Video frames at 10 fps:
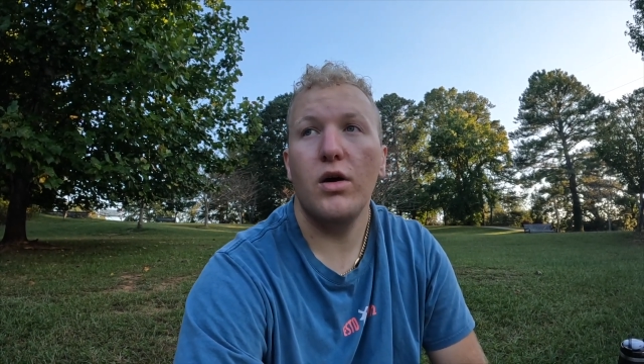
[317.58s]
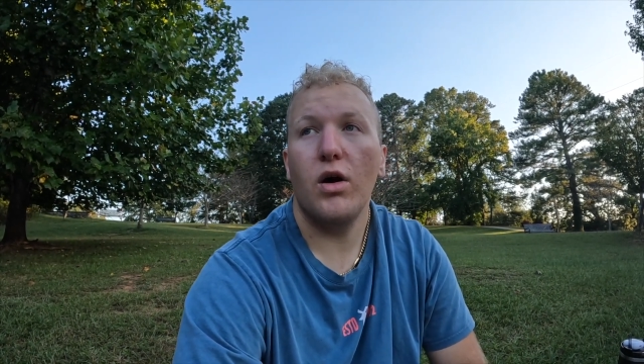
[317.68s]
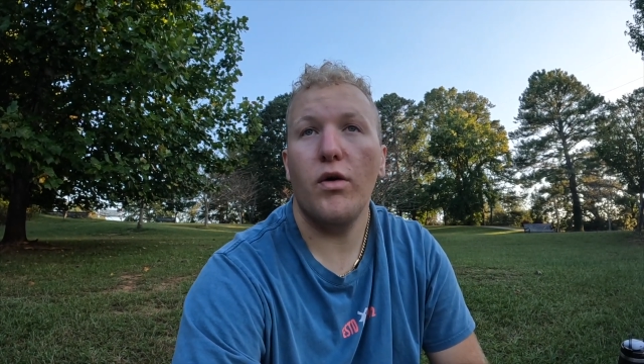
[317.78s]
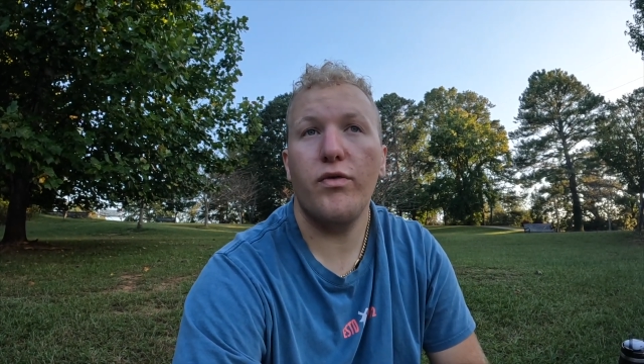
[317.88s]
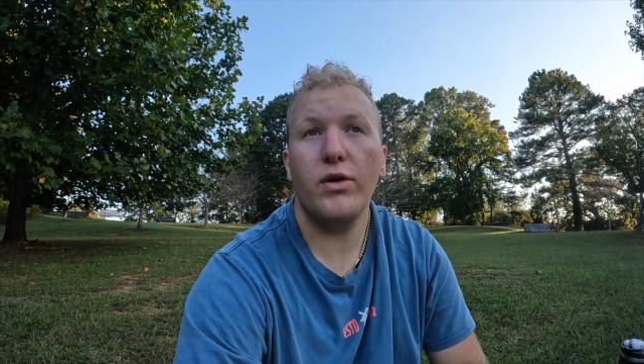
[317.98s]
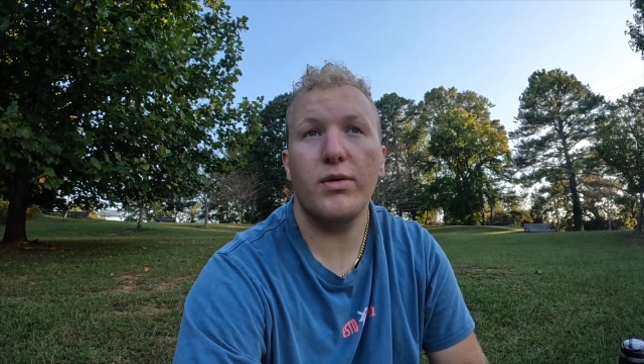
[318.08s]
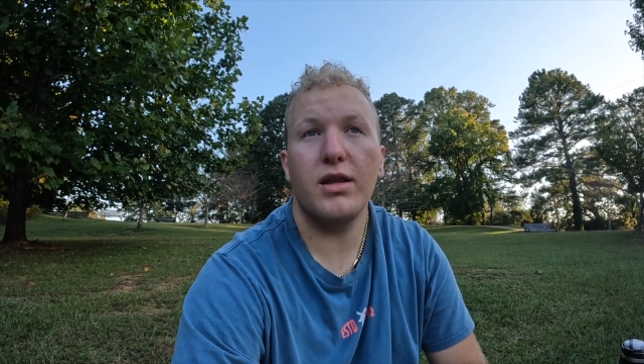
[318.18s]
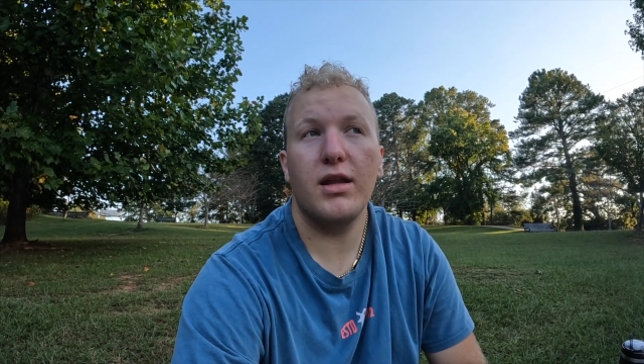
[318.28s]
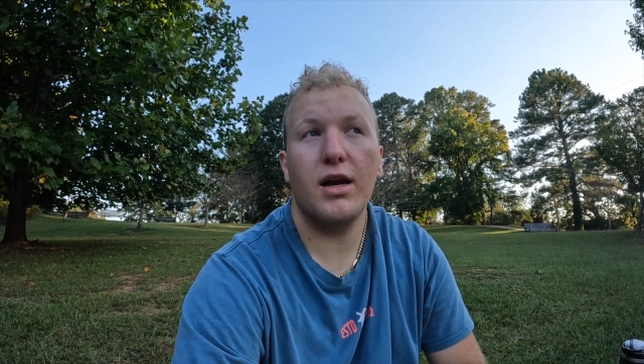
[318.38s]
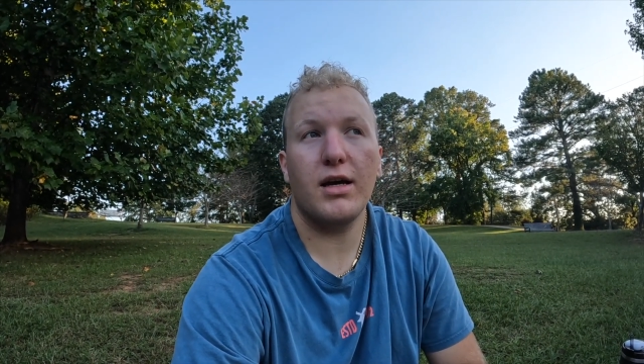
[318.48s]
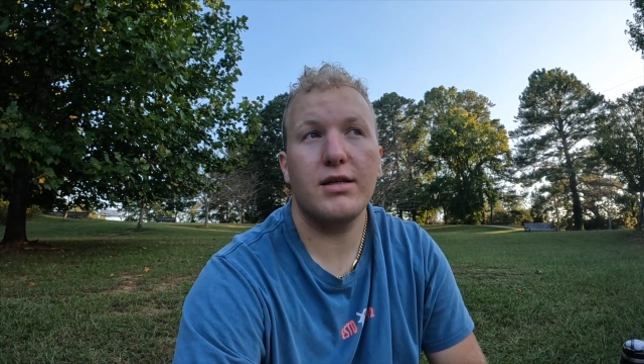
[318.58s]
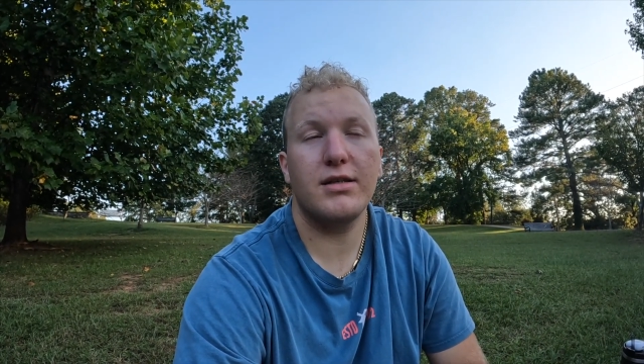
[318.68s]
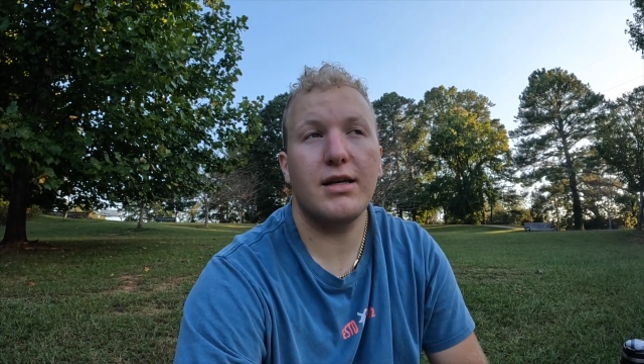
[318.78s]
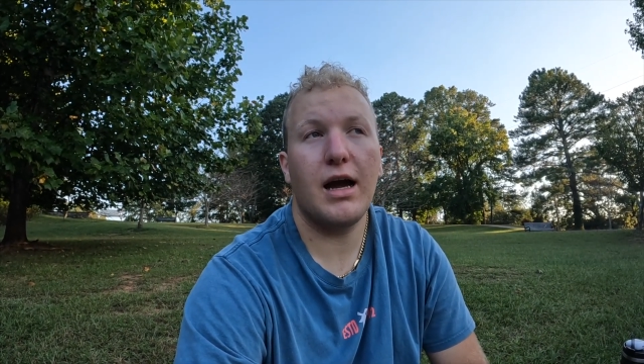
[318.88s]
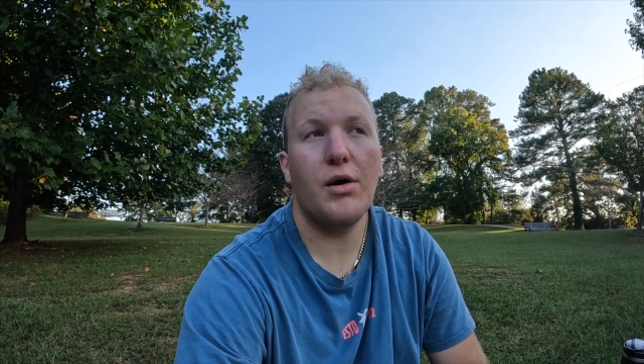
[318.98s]
Hopefully within the
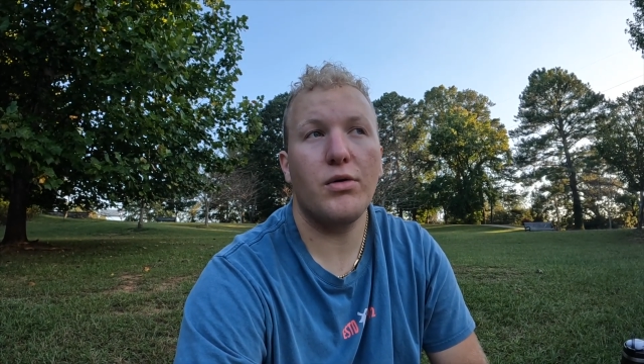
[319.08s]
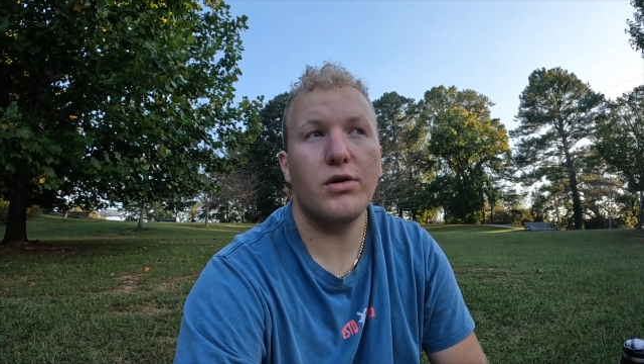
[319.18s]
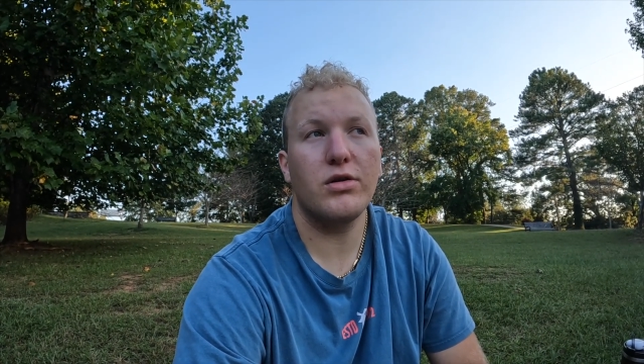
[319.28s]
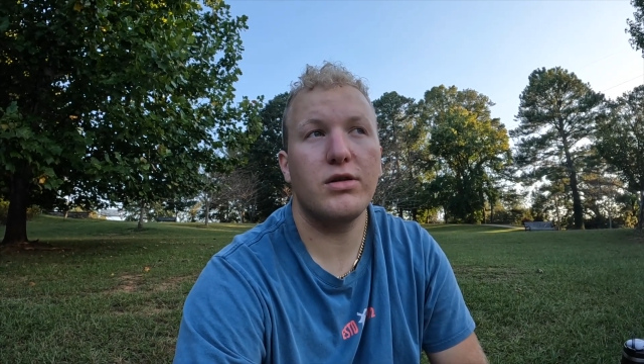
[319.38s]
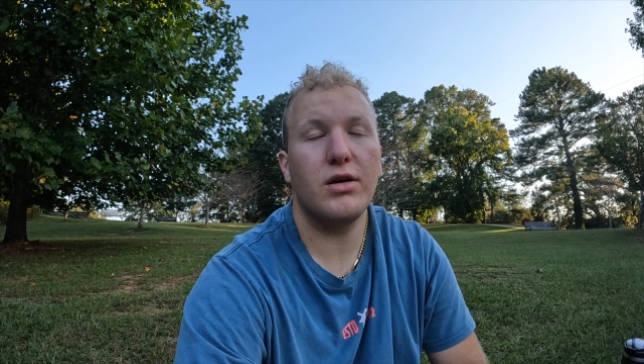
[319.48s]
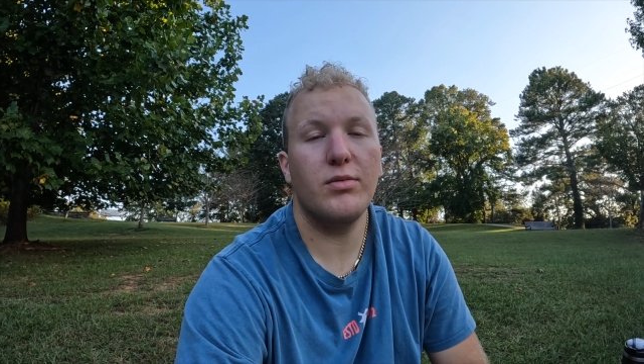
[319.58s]
next hour or so,